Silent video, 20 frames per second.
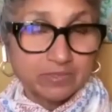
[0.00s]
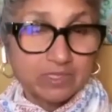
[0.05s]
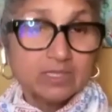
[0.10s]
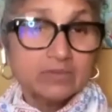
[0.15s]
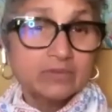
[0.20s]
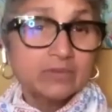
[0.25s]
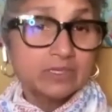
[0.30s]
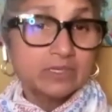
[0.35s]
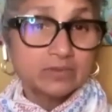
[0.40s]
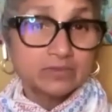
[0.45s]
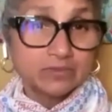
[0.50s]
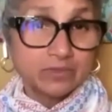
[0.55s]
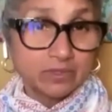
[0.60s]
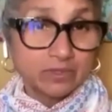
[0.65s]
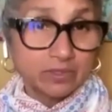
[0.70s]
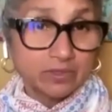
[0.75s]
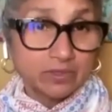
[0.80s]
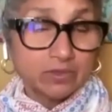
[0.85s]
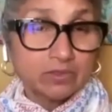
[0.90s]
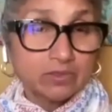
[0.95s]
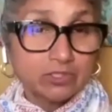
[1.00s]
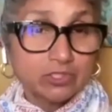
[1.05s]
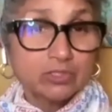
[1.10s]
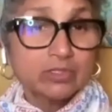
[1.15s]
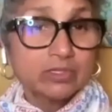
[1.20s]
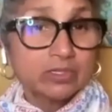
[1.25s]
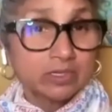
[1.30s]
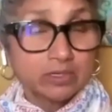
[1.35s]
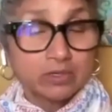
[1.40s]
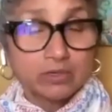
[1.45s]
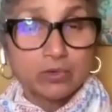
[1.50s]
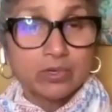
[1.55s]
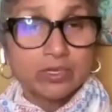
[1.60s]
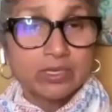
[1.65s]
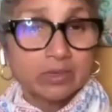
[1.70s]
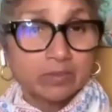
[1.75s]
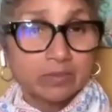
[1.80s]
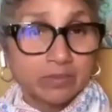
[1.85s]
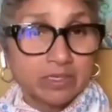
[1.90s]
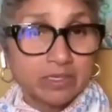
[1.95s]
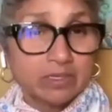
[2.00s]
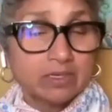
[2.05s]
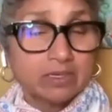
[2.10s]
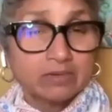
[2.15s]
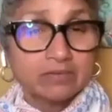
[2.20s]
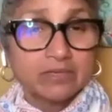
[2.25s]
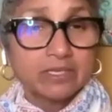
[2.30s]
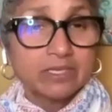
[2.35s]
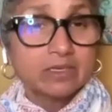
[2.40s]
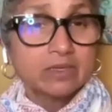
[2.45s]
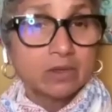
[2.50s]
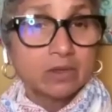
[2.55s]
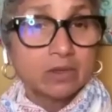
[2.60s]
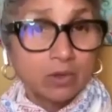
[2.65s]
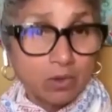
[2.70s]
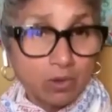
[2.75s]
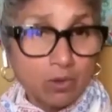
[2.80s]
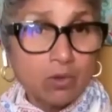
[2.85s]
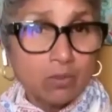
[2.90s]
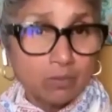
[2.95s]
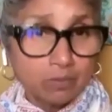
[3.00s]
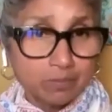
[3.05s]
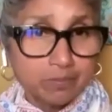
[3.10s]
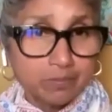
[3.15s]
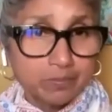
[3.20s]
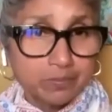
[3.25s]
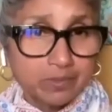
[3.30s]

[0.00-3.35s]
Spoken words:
even if their children are growing up in a loving home.